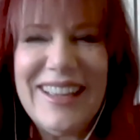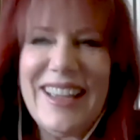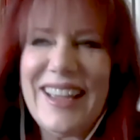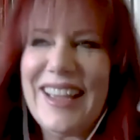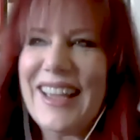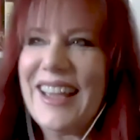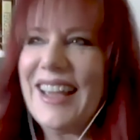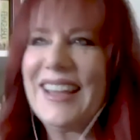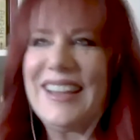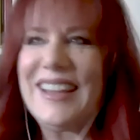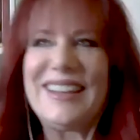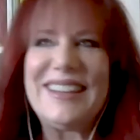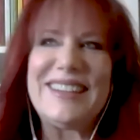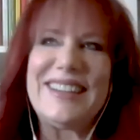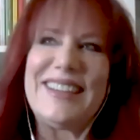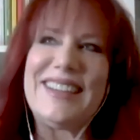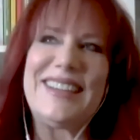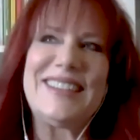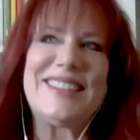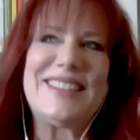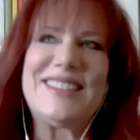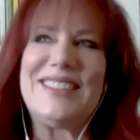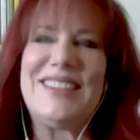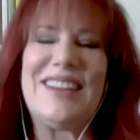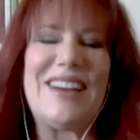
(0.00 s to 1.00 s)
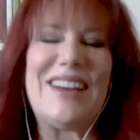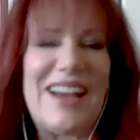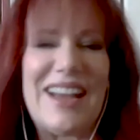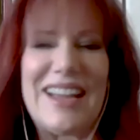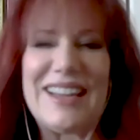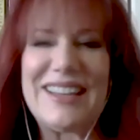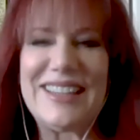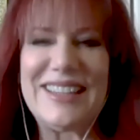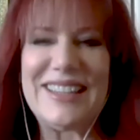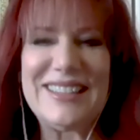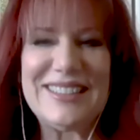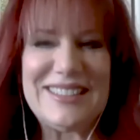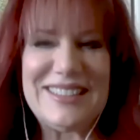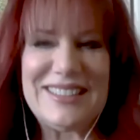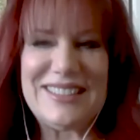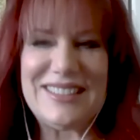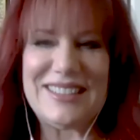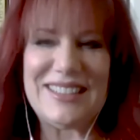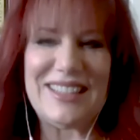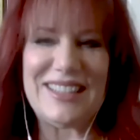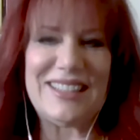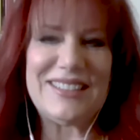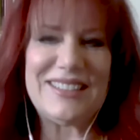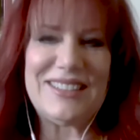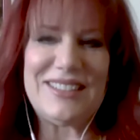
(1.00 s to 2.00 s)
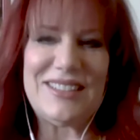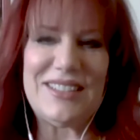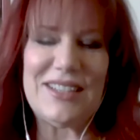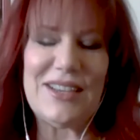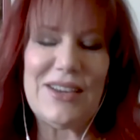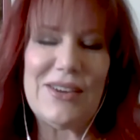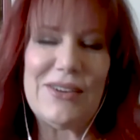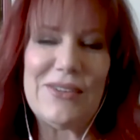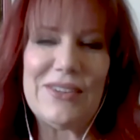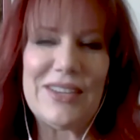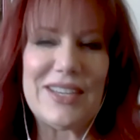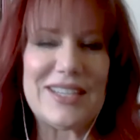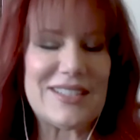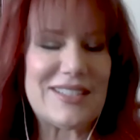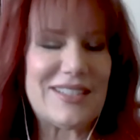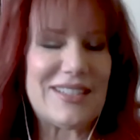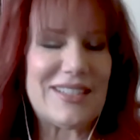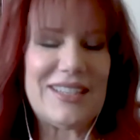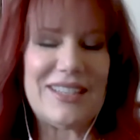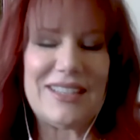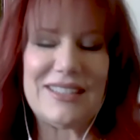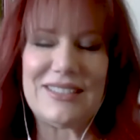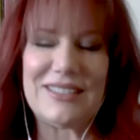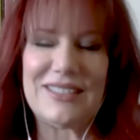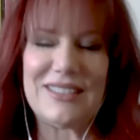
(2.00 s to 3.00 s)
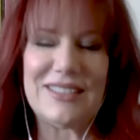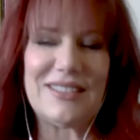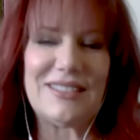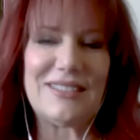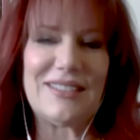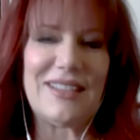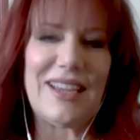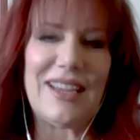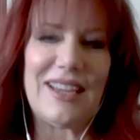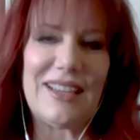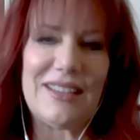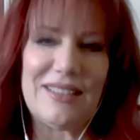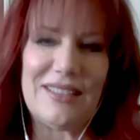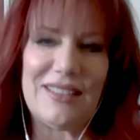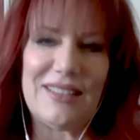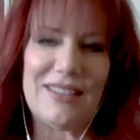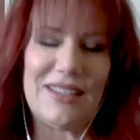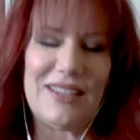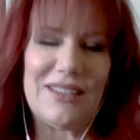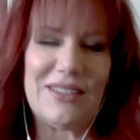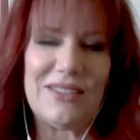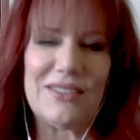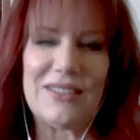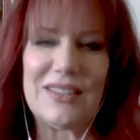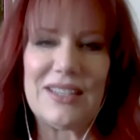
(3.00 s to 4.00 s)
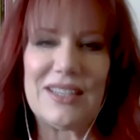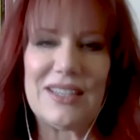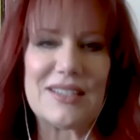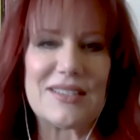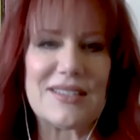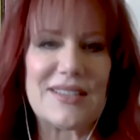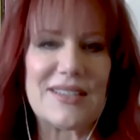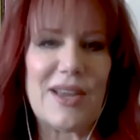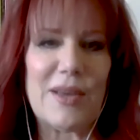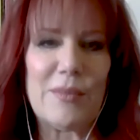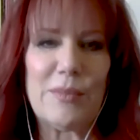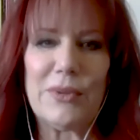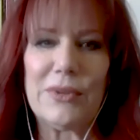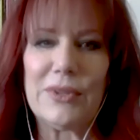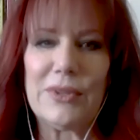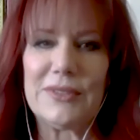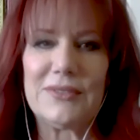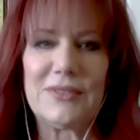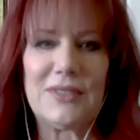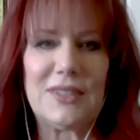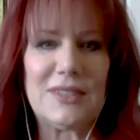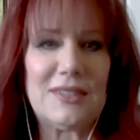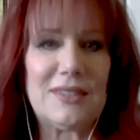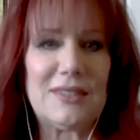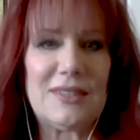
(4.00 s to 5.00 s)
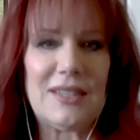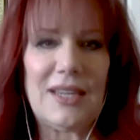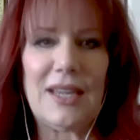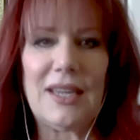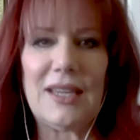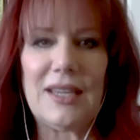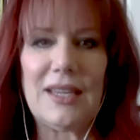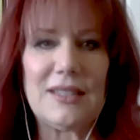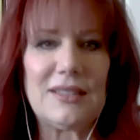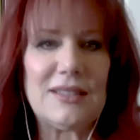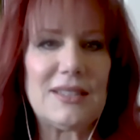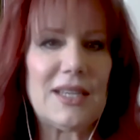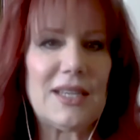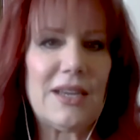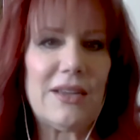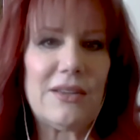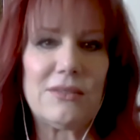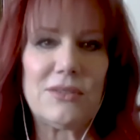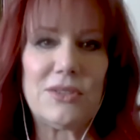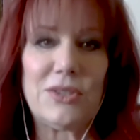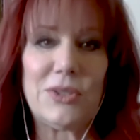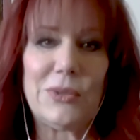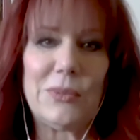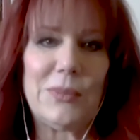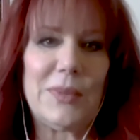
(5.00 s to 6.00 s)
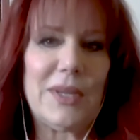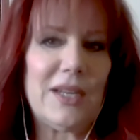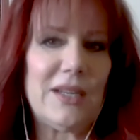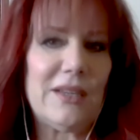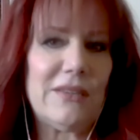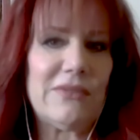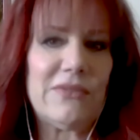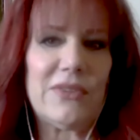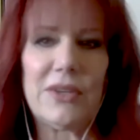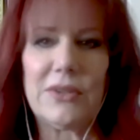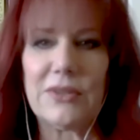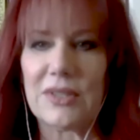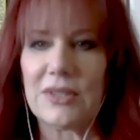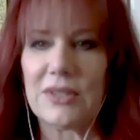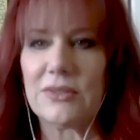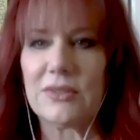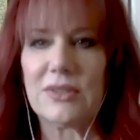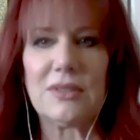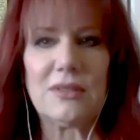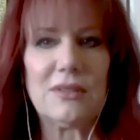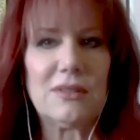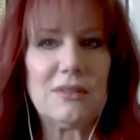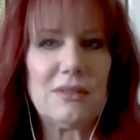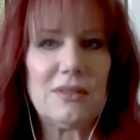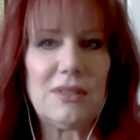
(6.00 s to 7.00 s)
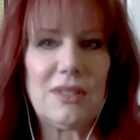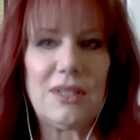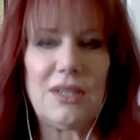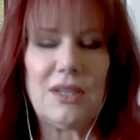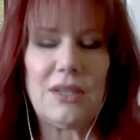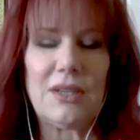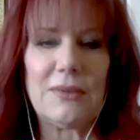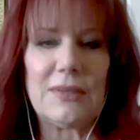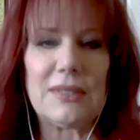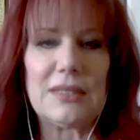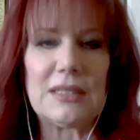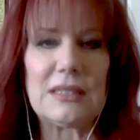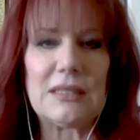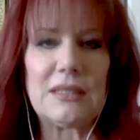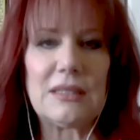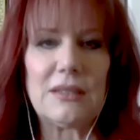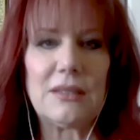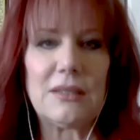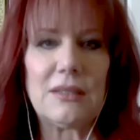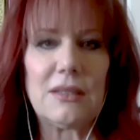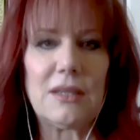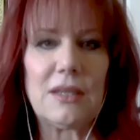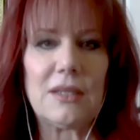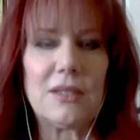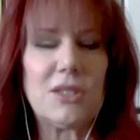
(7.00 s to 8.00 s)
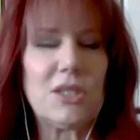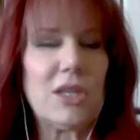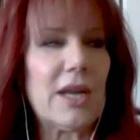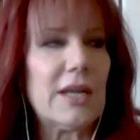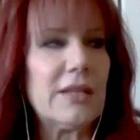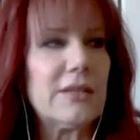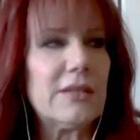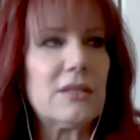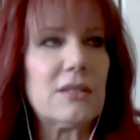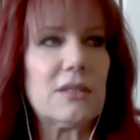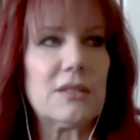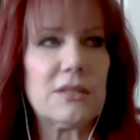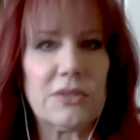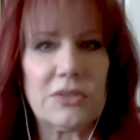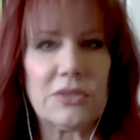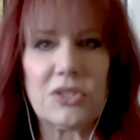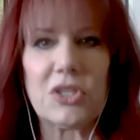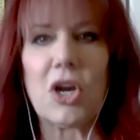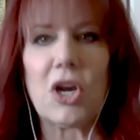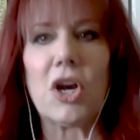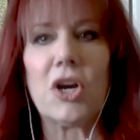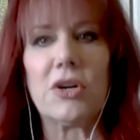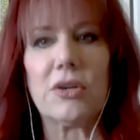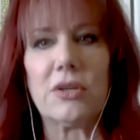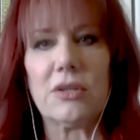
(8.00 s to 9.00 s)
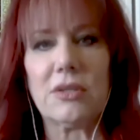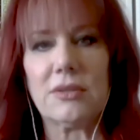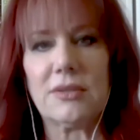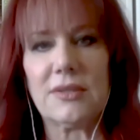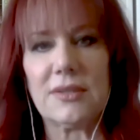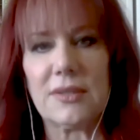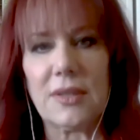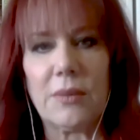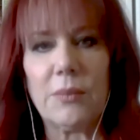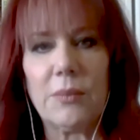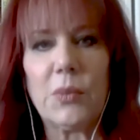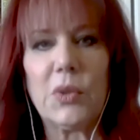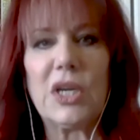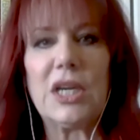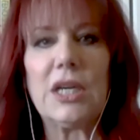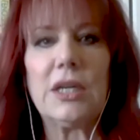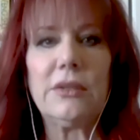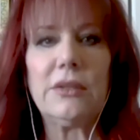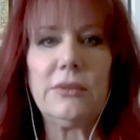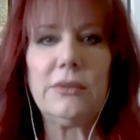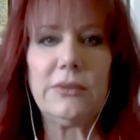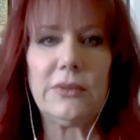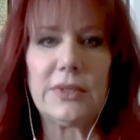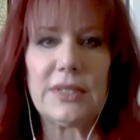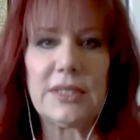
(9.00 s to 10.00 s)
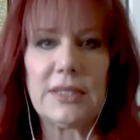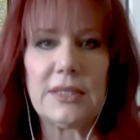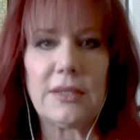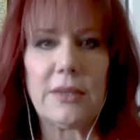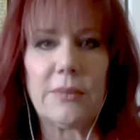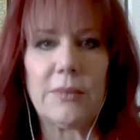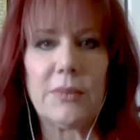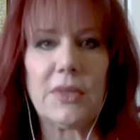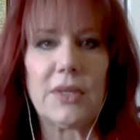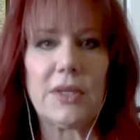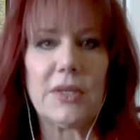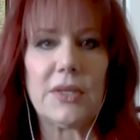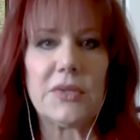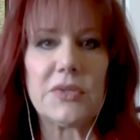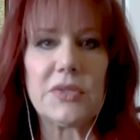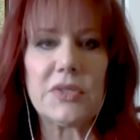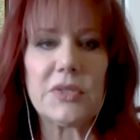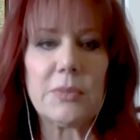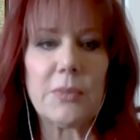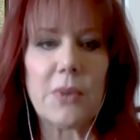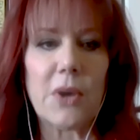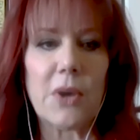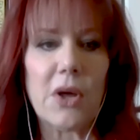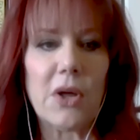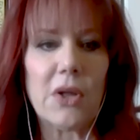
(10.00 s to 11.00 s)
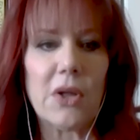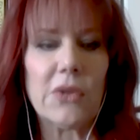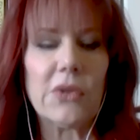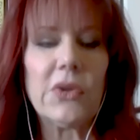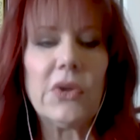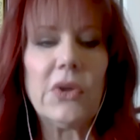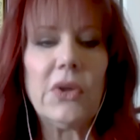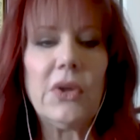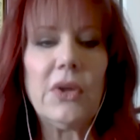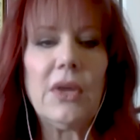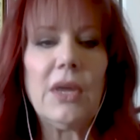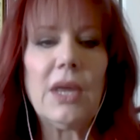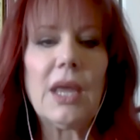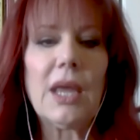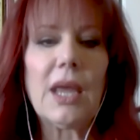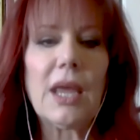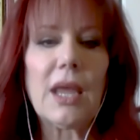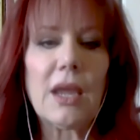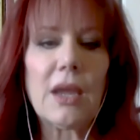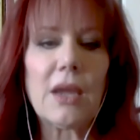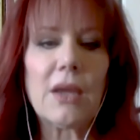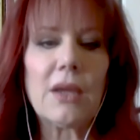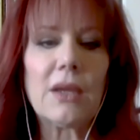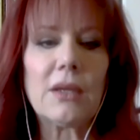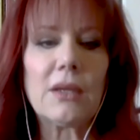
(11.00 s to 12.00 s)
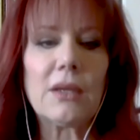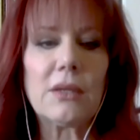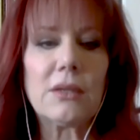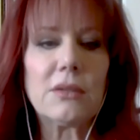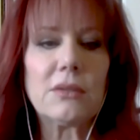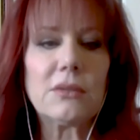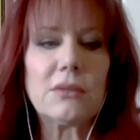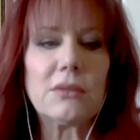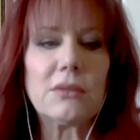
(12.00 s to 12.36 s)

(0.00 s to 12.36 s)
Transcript: And it's not. It's so easy. Just like, the example of just taking down too many photos. It's a chance to start somewhere with something small and